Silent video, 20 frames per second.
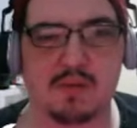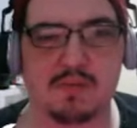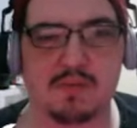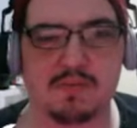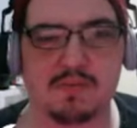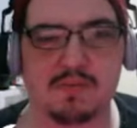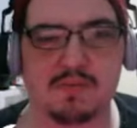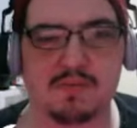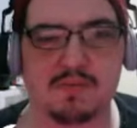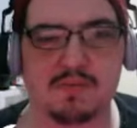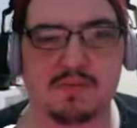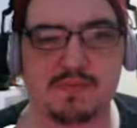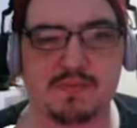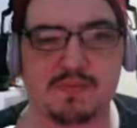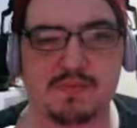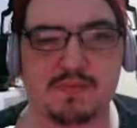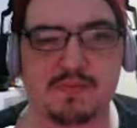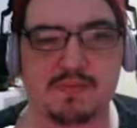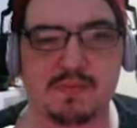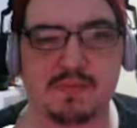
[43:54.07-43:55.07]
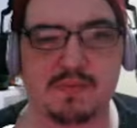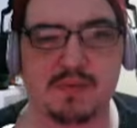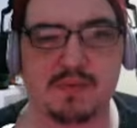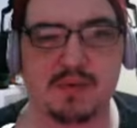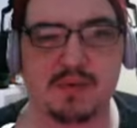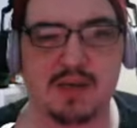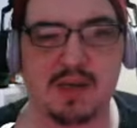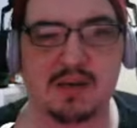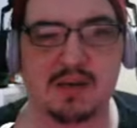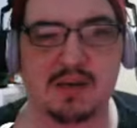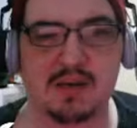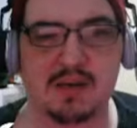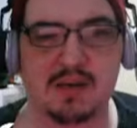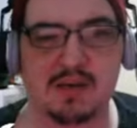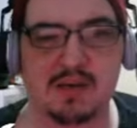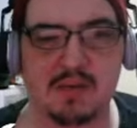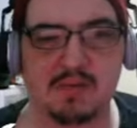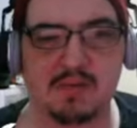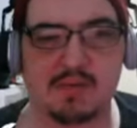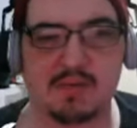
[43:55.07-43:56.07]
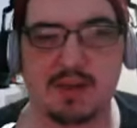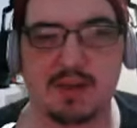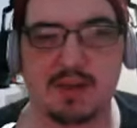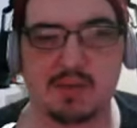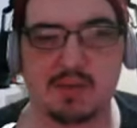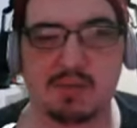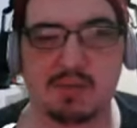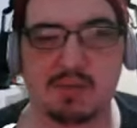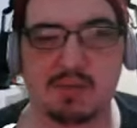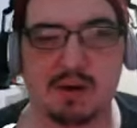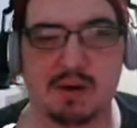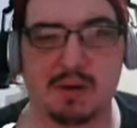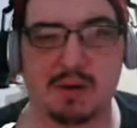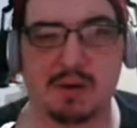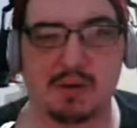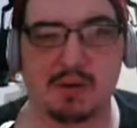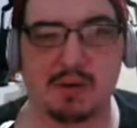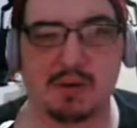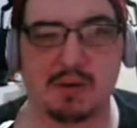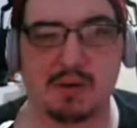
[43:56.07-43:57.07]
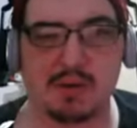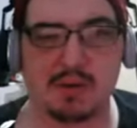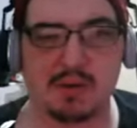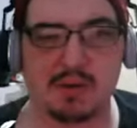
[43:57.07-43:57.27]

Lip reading: Take advantage of getting those barrels if you can.